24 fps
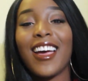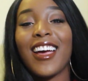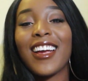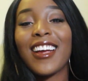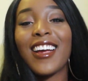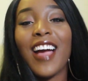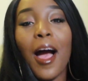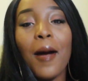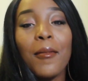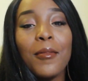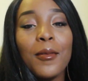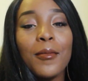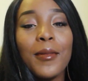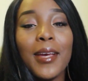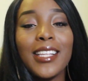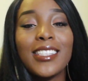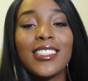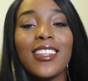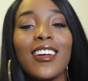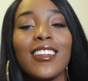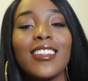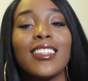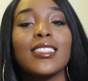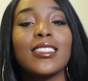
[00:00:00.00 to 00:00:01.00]

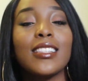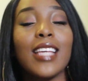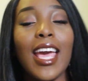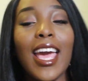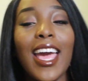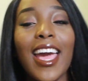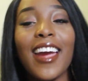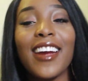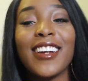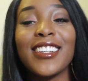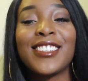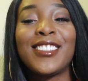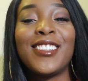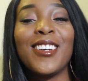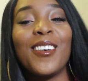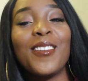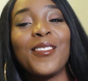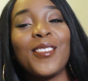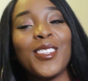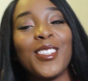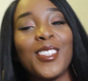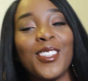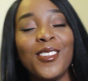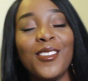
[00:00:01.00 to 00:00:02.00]
compliments on this hair,
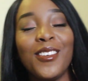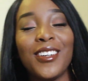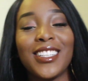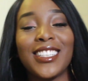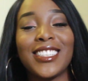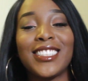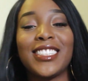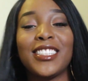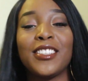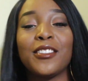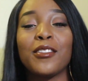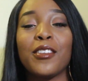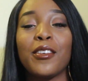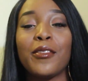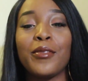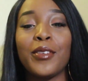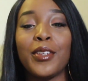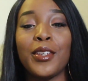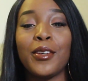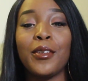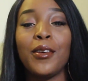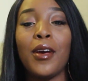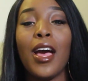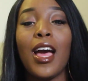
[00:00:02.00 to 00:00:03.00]
so if you do want to see a
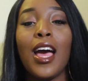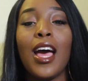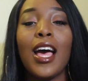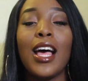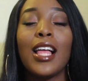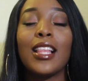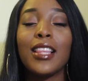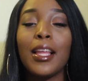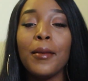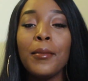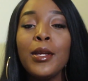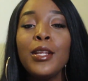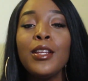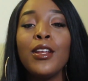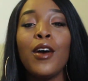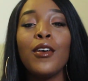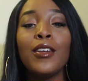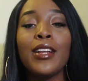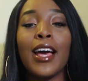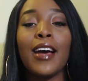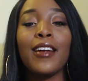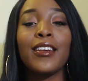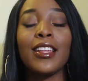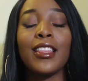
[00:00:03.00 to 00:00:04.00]
review, let me
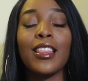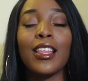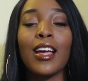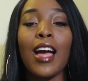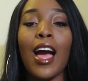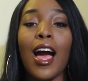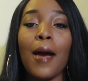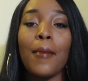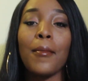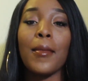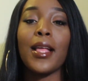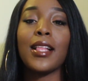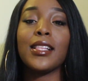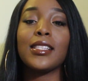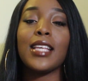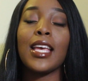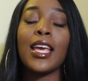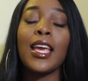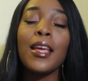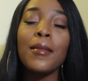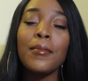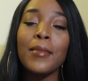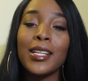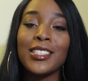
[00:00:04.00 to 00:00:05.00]
know down in the comments
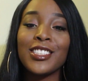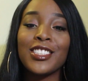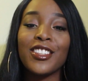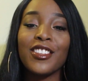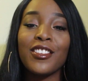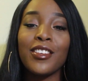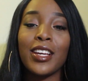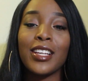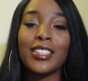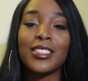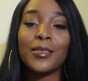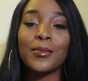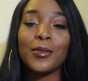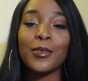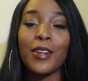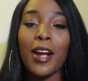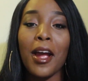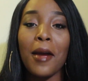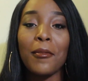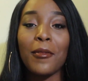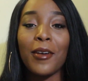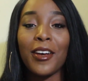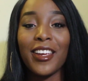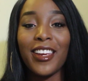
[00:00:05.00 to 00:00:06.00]
and make sure you hit
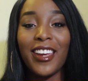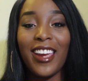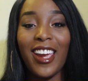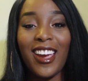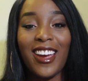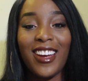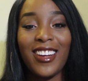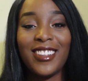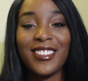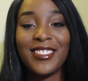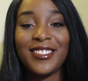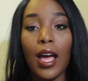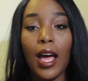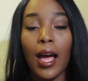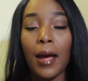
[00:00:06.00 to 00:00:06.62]
subscribe while you're here.